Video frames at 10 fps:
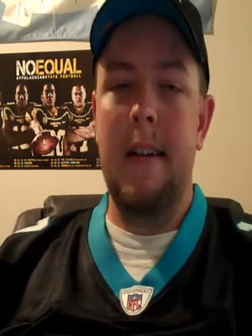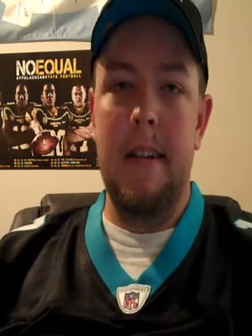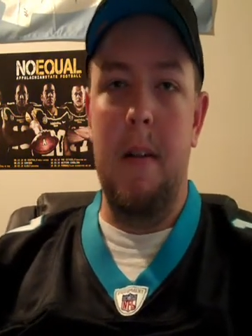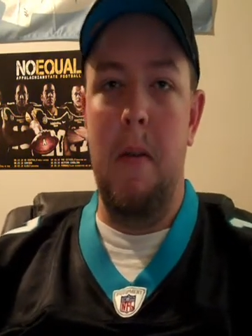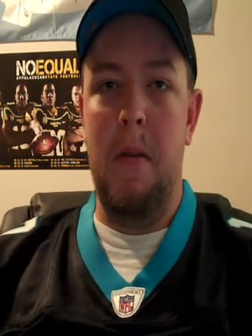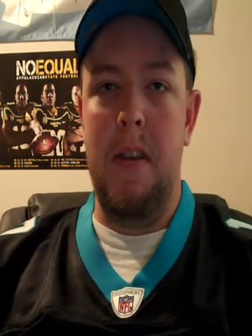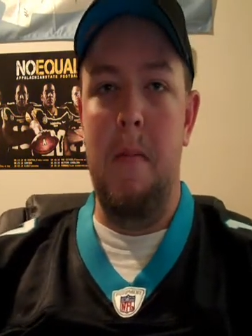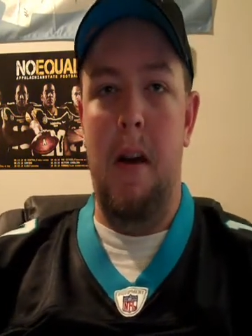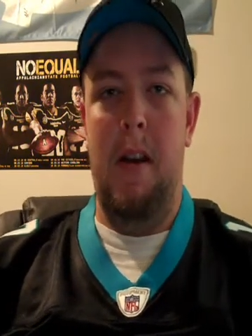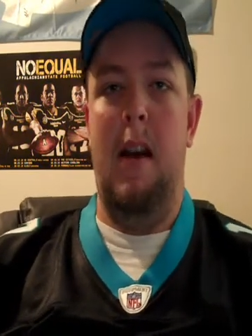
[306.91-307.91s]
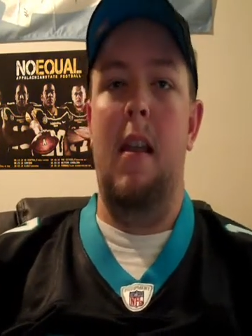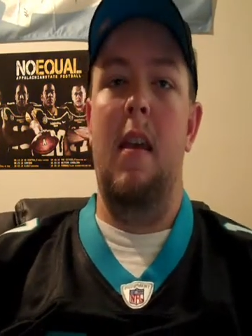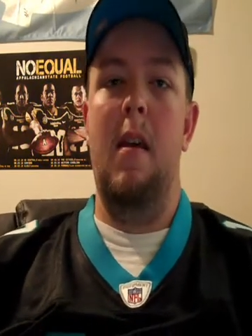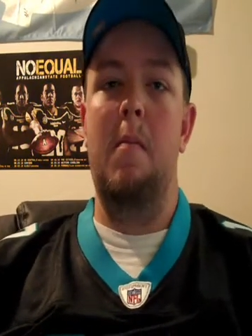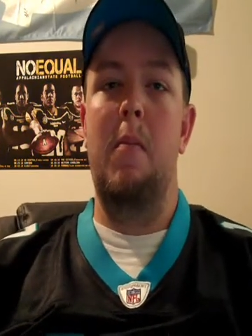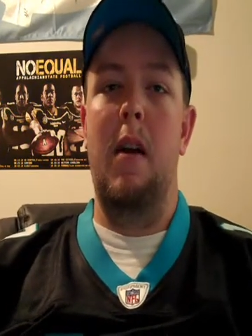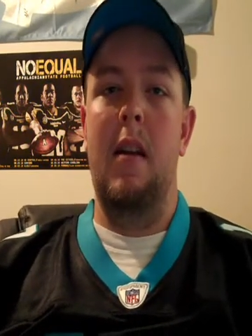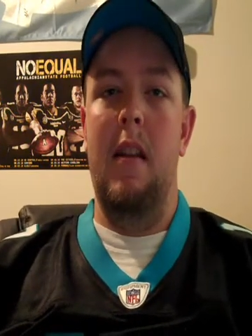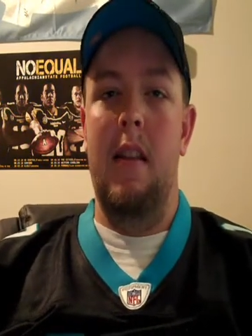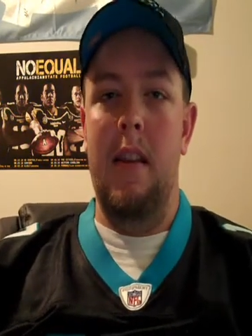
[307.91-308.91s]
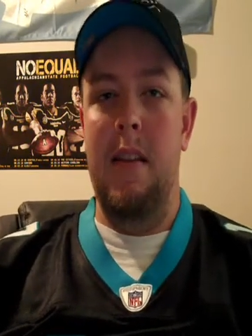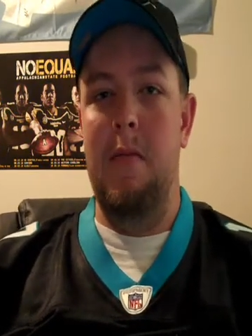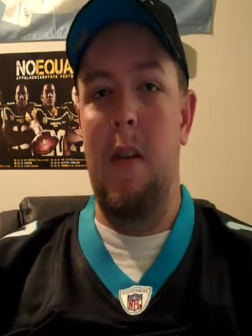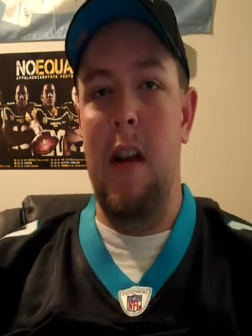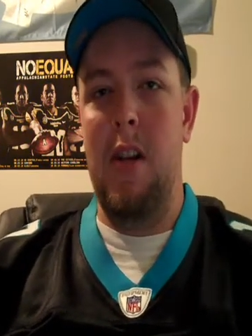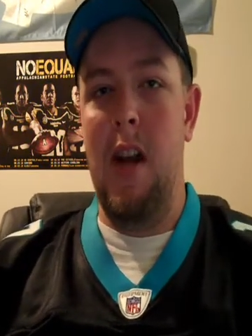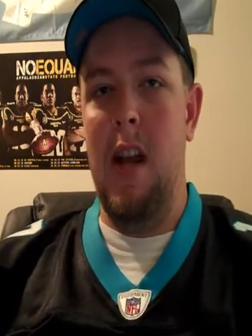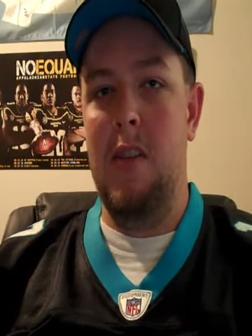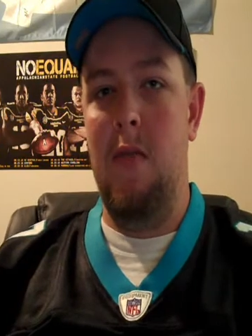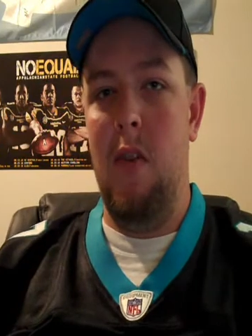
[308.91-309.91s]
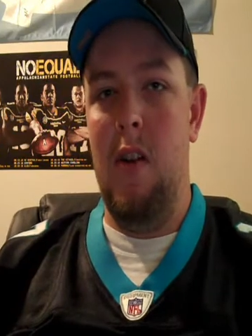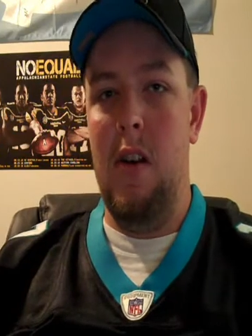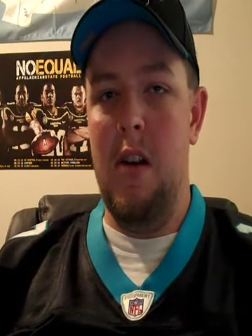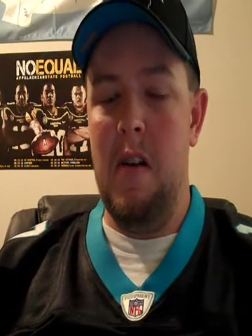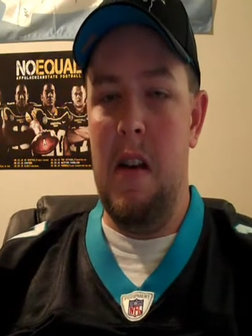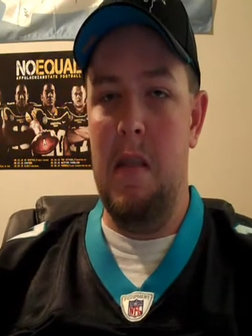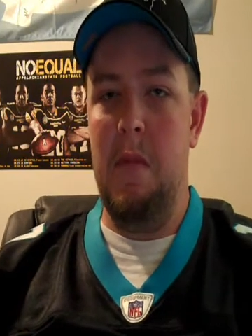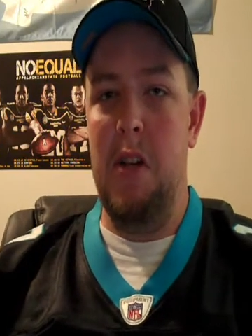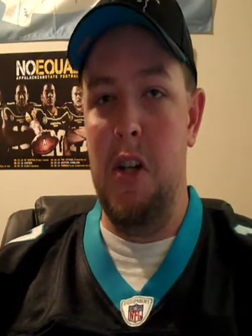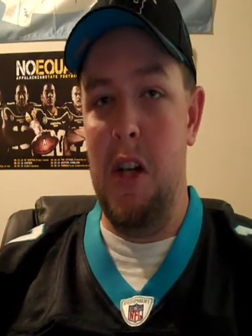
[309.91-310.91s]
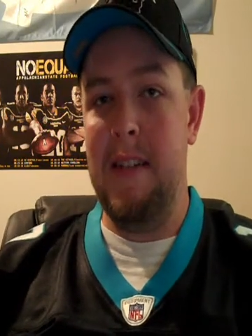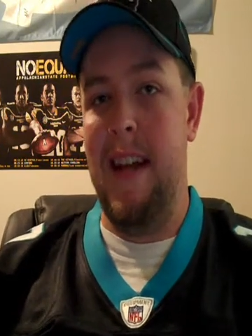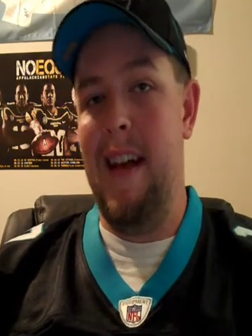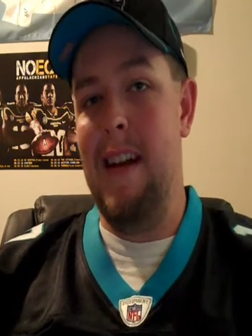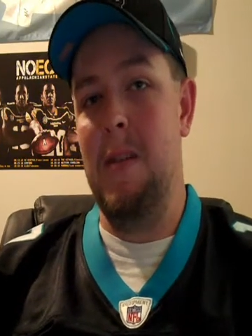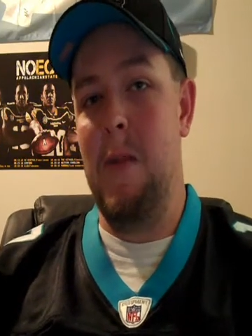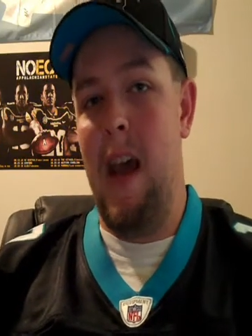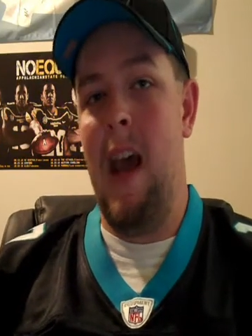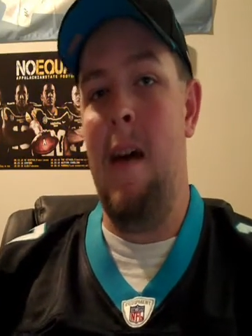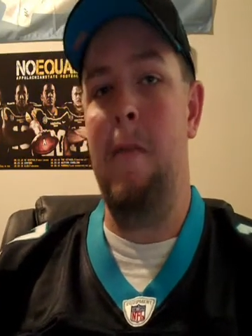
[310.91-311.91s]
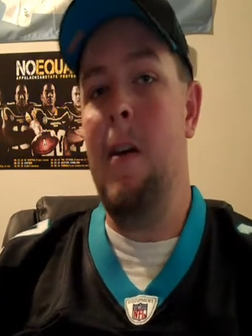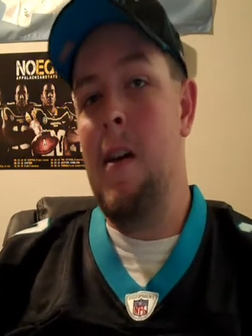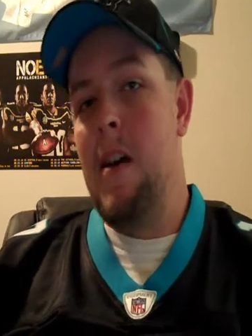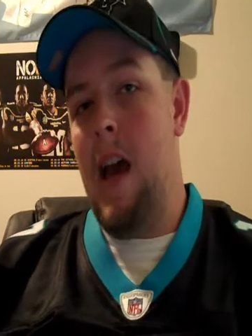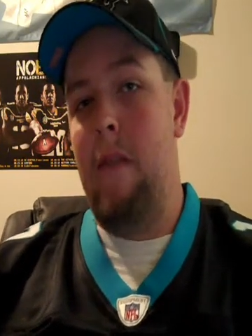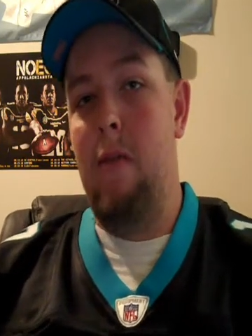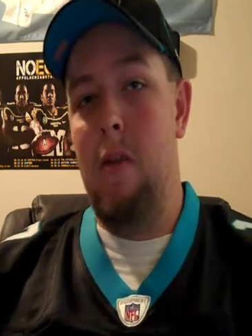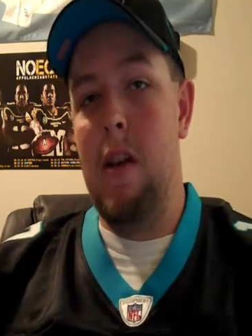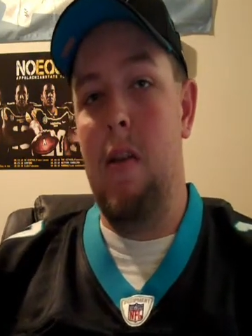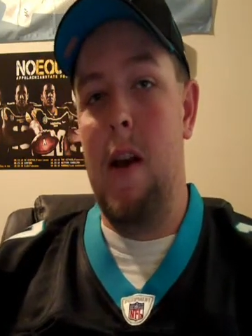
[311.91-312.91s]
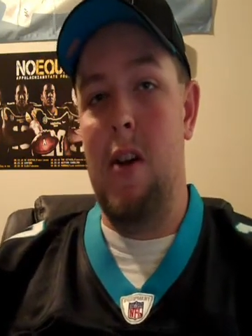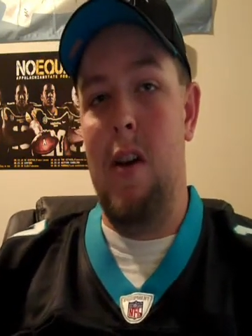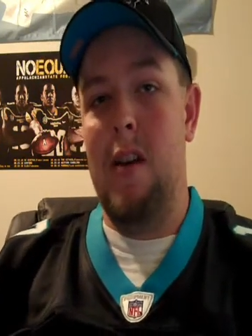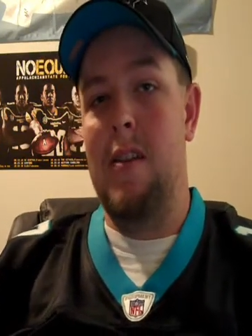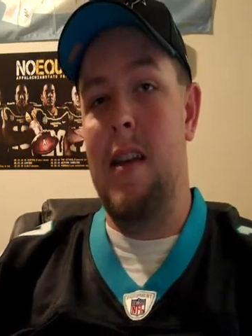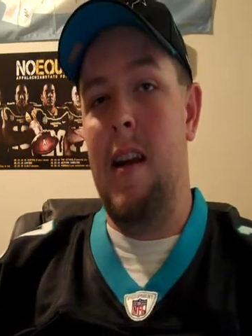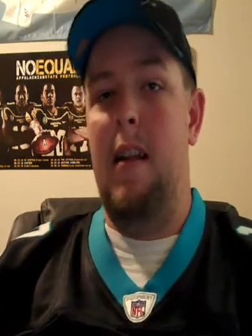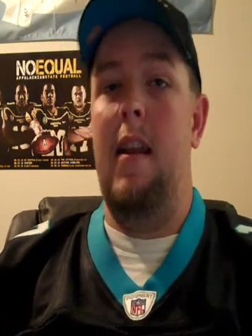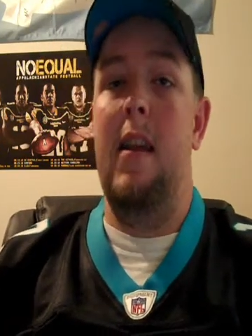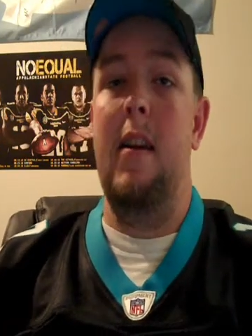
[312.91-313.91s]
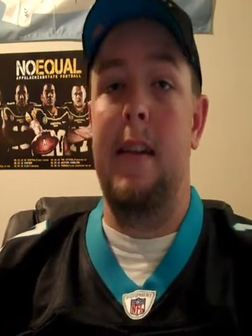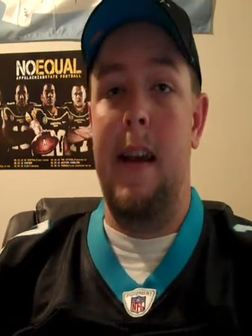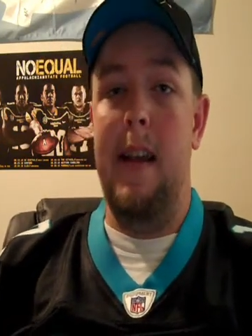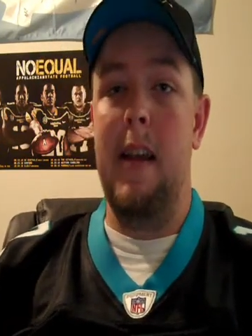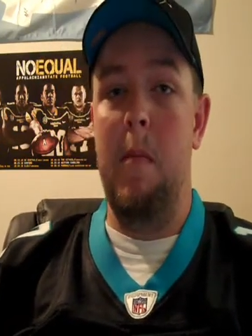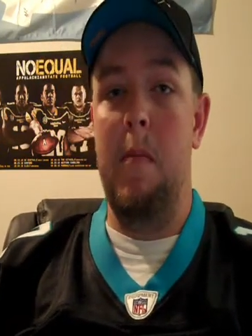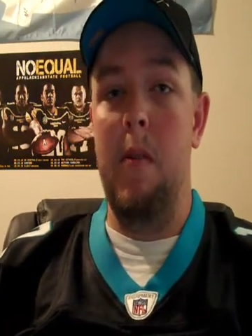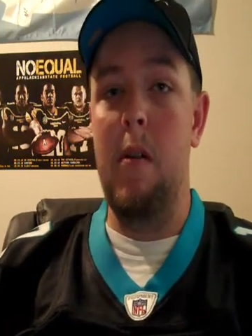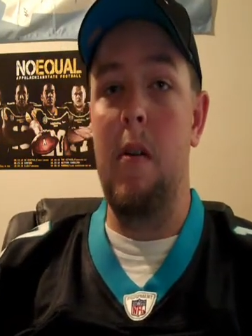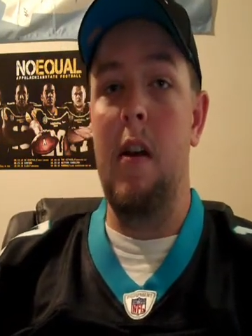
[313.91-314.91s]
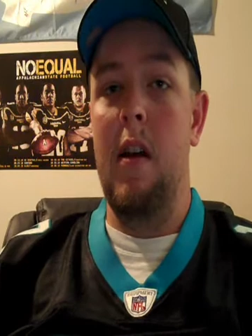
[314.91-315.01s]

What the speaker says: So we won't see much out of them. But this is really a chance for, as much young talent as we have a really great shot of seeing a lot of that young talent come through.